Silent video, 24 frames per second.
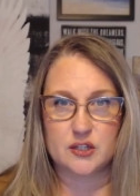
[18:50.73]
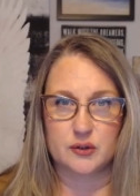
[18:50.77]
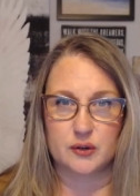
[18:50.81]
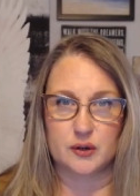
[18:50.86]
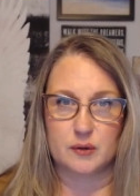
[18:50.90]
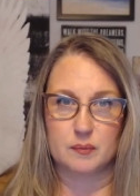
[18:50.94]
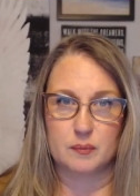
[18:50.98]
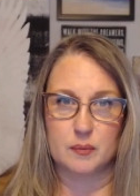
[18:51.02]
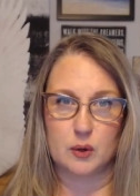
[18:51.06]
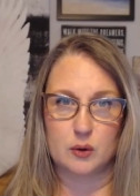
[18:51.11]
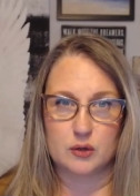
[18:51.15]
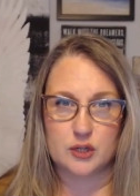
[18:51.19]
or
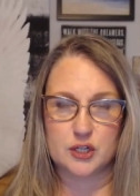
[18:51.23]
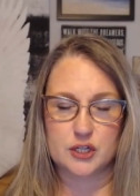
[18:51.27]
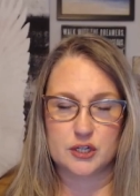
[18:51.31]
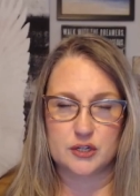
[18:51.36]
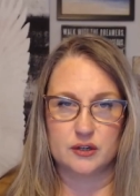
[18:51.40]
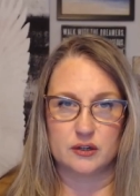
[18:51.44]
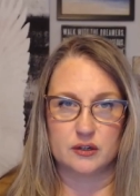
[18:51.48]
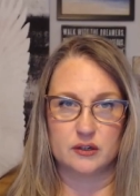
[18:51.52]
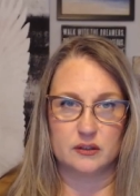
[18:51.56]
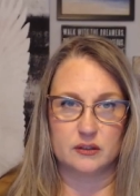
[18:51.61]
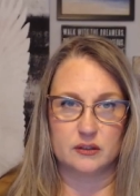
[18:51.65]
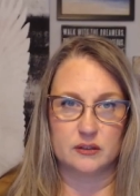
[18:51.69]

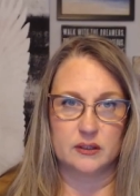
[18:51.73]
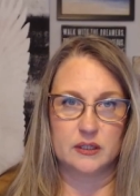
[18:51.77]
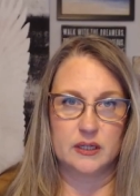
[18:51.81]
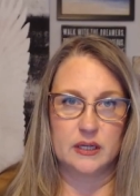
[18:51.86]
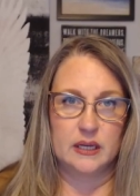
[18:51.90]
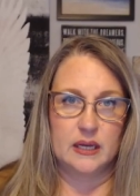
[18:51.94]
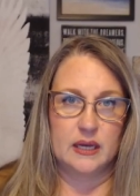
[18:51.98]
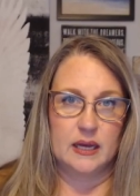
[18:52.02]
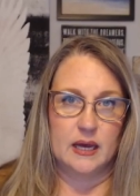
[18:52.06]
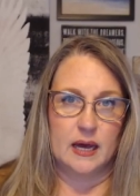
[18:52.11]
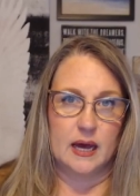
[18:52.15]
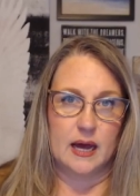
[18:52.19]
emotional
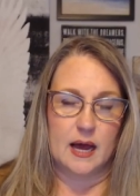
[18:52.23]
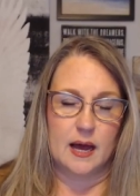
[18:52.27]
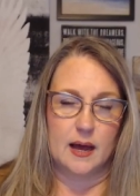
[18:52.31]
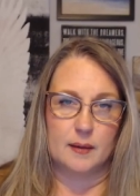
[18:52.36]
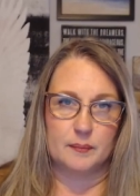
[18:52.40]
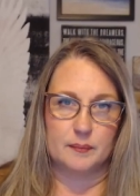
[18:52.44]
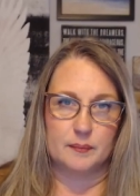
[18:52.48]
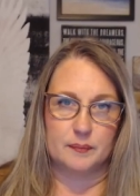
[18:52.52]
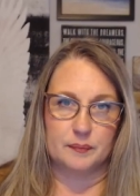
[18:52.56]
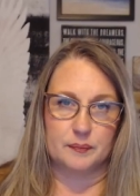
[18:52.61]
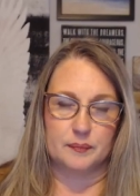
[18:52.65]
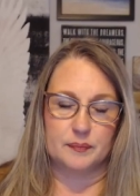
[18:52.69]

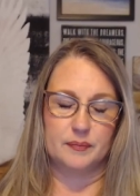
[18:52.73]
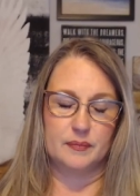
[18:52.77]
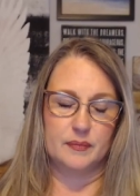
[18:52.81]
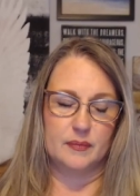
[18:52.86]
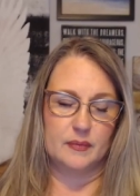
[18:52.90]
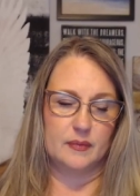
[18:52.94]
um,